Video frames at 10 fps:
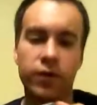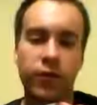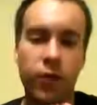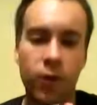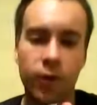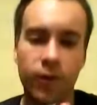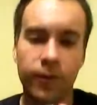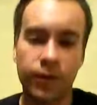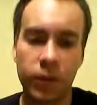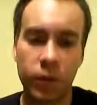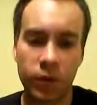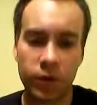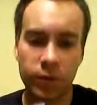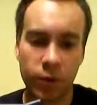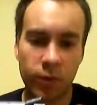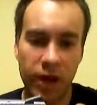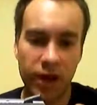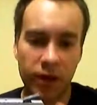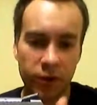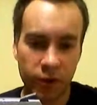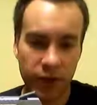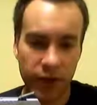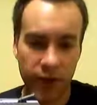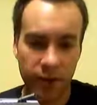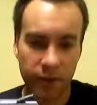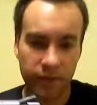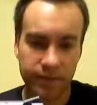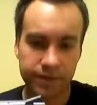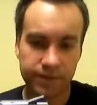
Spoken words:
for when you pull back on the ring hammer.